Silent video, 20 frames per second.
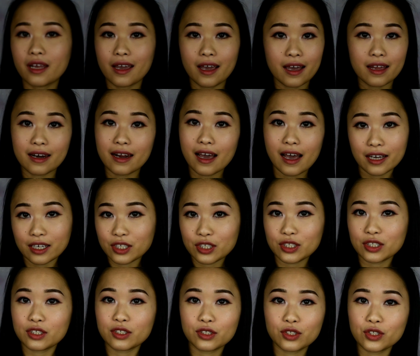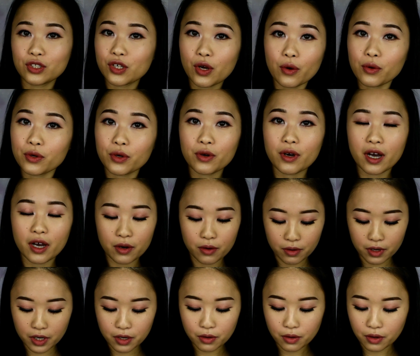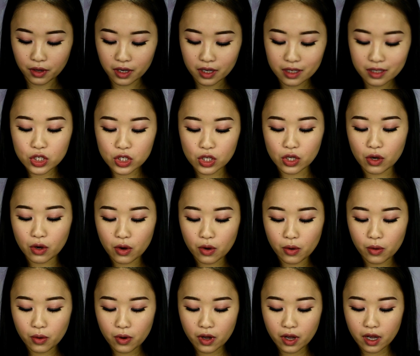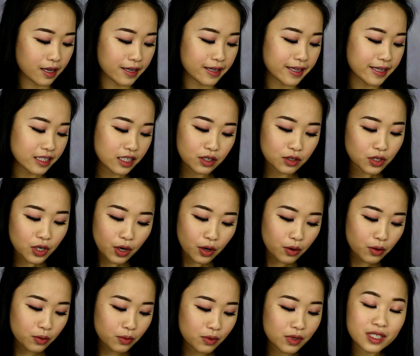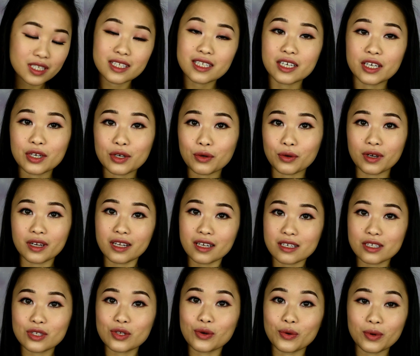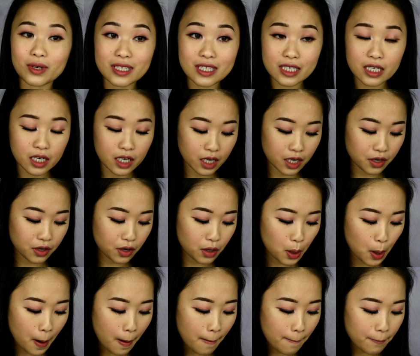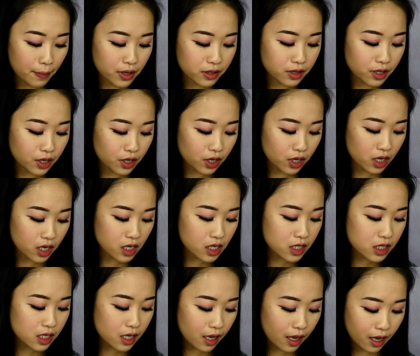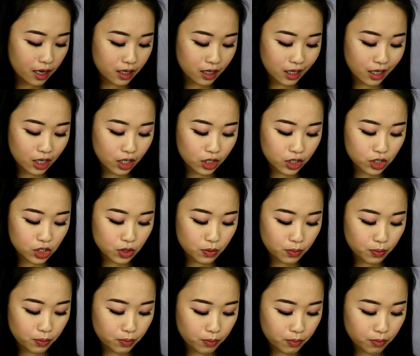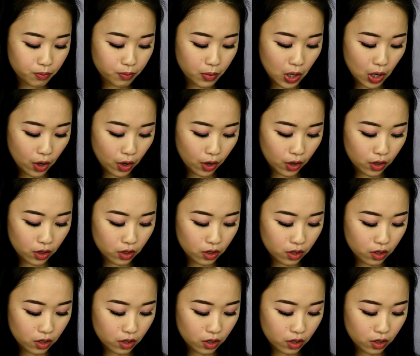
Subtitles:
and I don't know how to read Korean, so I don't know what's the ingredients or what's in here, but there is an English part